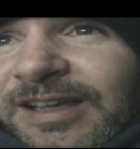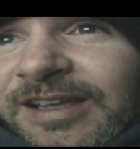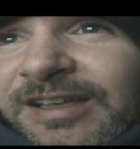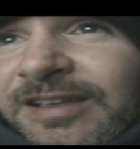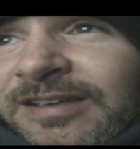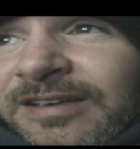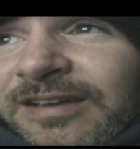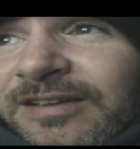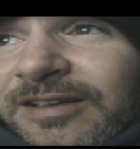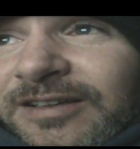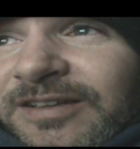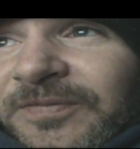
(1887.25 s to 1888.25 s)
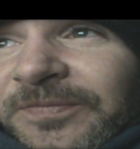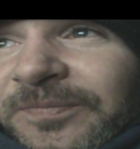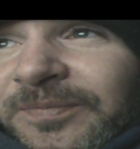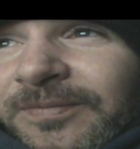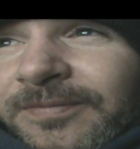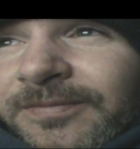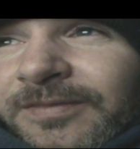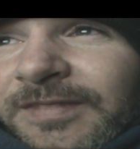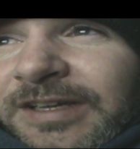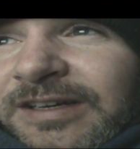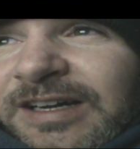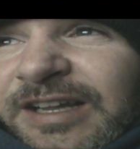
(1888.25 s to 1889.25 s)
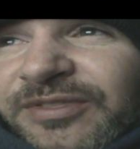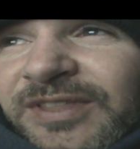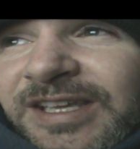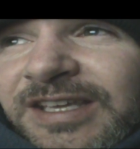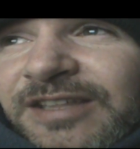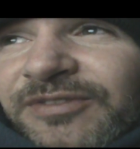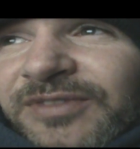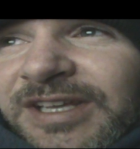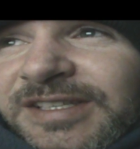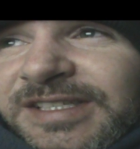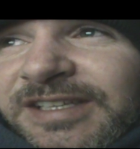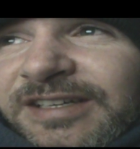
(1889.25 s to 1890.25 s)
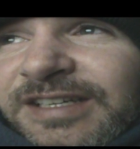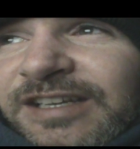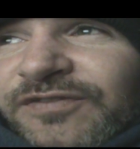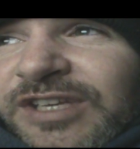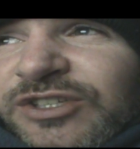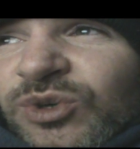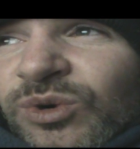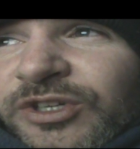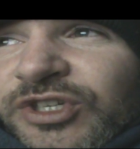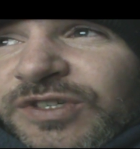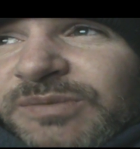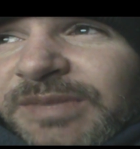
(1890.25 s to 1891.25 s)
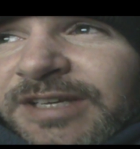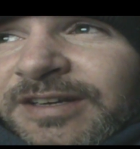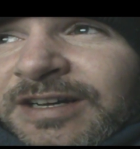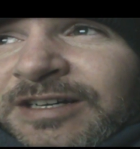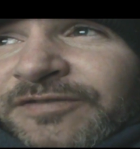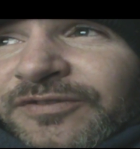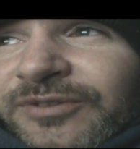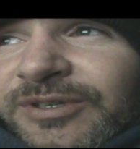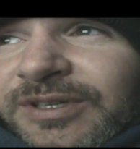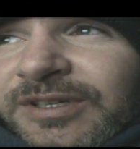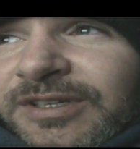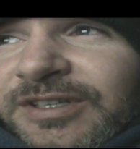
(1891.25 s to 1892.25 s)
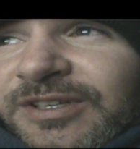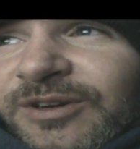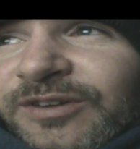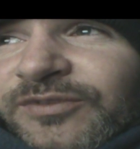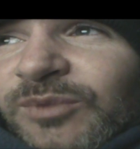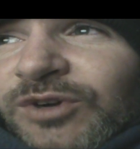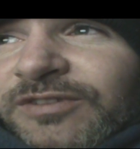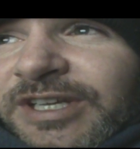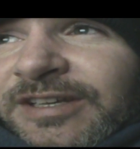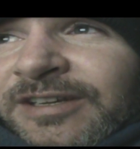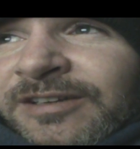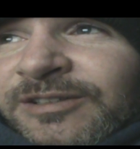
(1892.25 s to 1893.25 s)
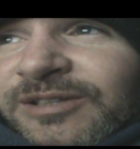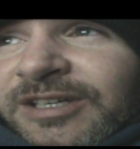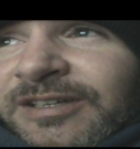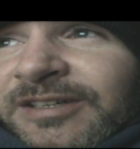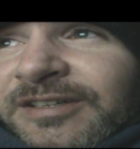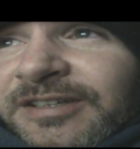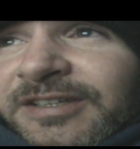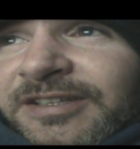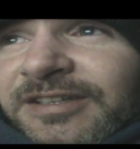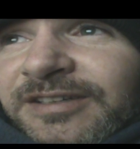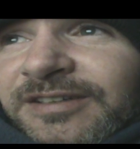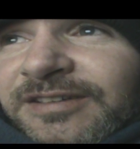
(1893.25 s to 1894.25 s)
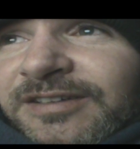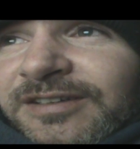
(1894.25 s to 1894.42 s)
And I think he thinks that if he tortures me enough, you know, if I'm over here, like,